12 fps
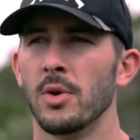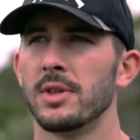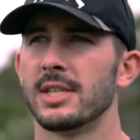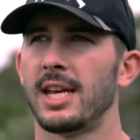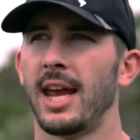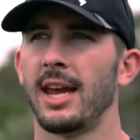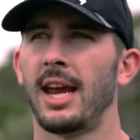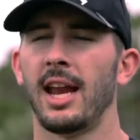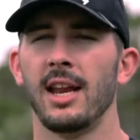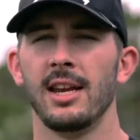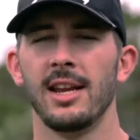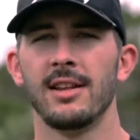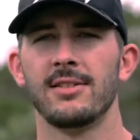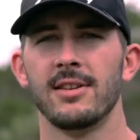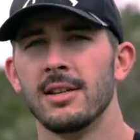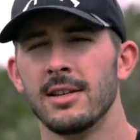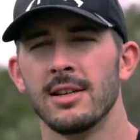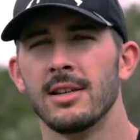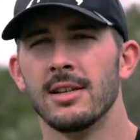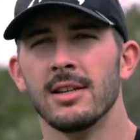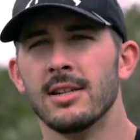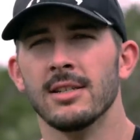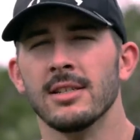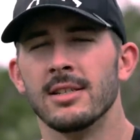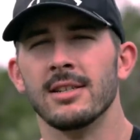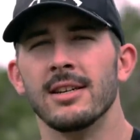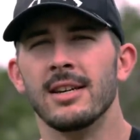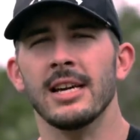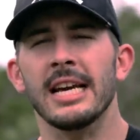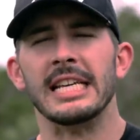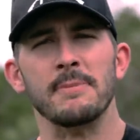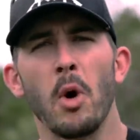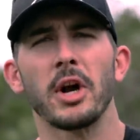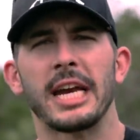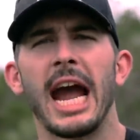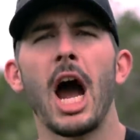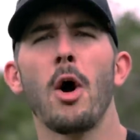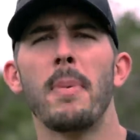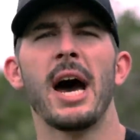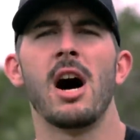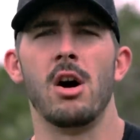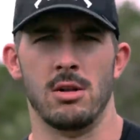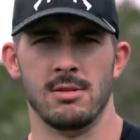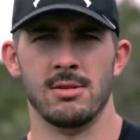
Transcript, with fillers: know what this Can Cannon needs? There's more cowbell.